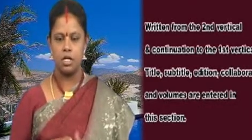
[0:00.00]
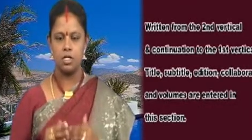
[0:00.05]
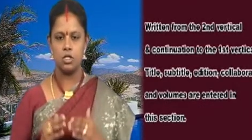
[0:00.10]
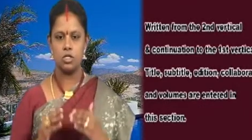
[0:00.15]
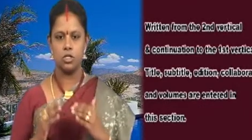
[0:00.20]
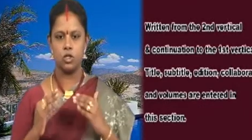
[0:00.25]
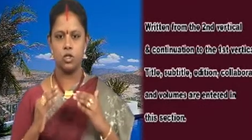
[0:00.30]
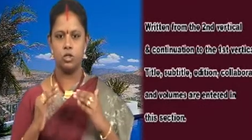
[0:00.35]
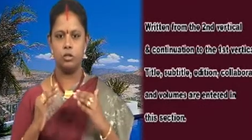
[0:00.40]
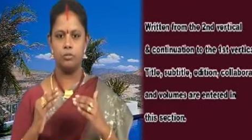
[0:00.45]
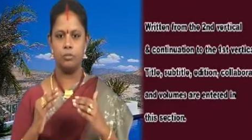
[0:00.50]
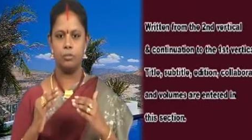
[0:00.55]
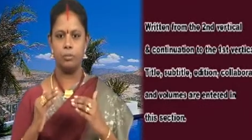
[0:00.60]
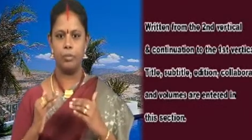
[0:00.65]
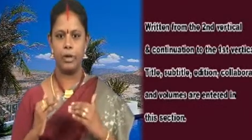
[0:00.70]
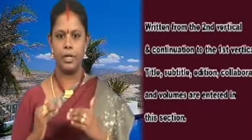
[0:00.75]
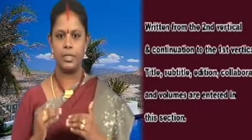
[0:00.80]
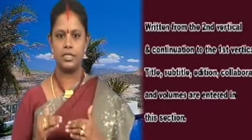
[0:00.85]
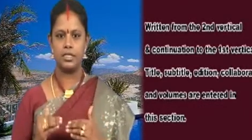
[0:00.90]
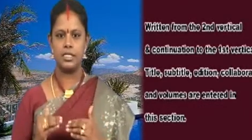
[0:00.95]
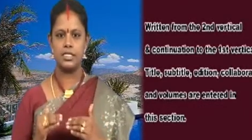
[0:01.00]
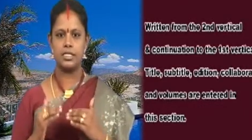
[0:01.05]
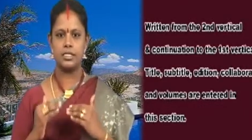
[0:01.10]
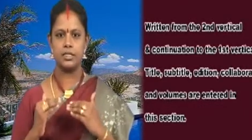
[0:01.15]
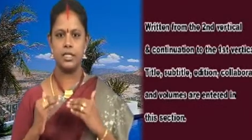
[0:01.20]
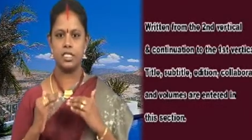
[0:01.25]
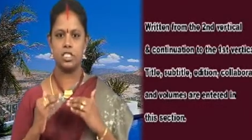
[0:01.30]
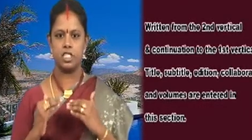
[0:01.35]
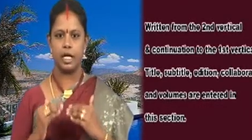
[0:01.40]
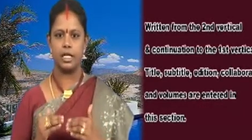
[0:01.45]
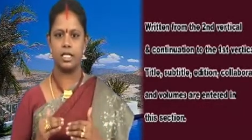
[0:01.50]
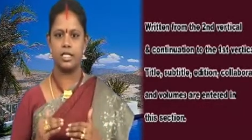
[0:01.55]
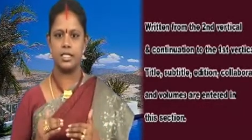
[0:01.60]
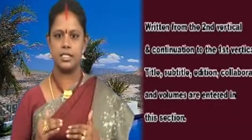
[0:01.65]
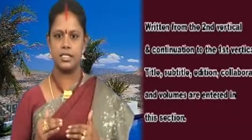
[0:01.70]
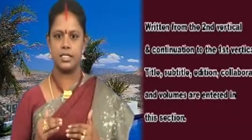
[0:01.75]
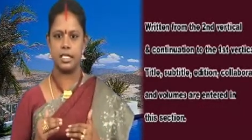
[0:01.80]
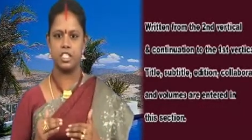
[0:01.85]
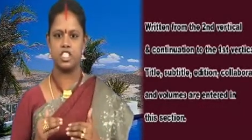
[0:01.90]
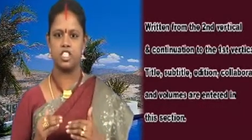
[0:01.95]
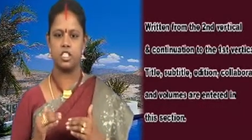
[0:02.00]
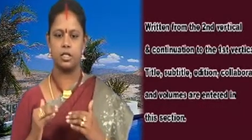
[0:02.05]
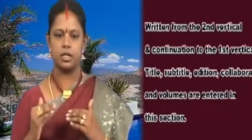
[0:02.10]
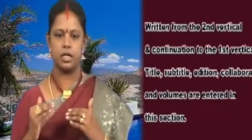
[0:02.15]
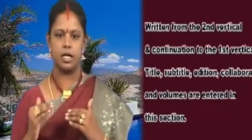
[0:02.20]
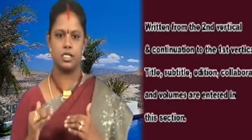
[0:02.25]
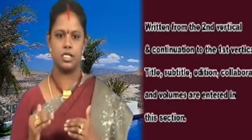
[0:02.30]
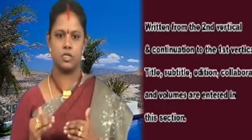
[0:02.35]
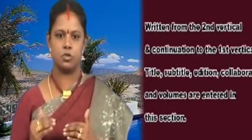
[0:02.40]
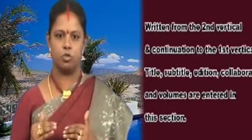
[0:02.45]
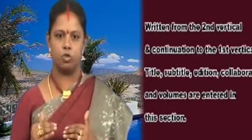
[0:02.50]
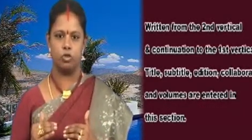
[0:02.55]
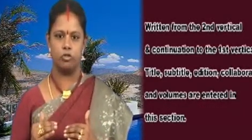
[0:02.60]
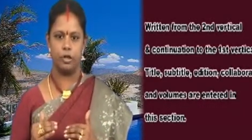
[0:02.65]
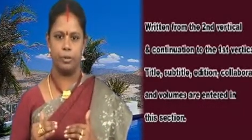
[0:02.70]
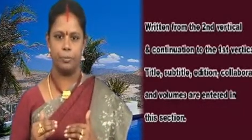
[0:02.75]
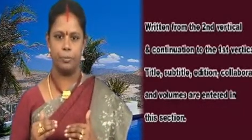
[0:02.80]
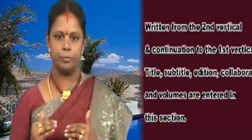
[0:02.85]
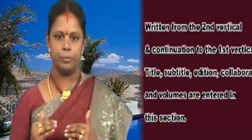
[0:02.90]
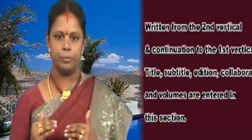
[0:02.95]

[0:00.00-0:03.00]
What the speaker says: So by this the title section gets over.